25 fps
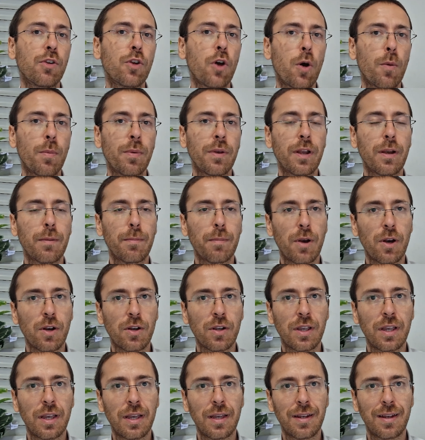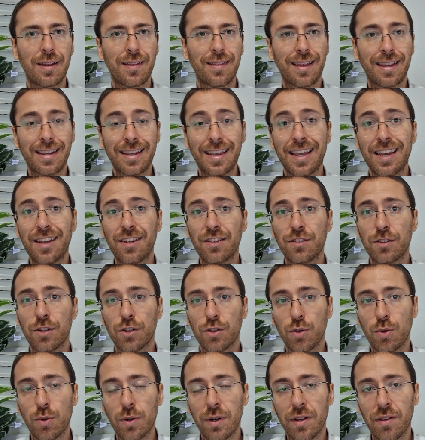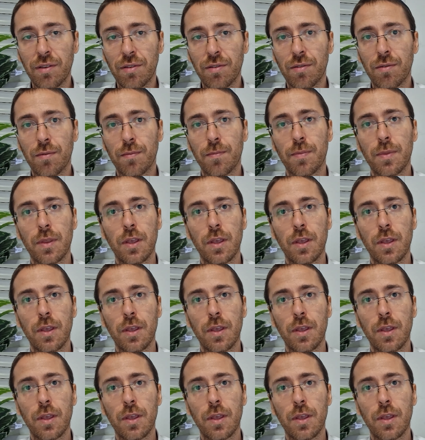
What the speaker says: an open air market that caters to tourists,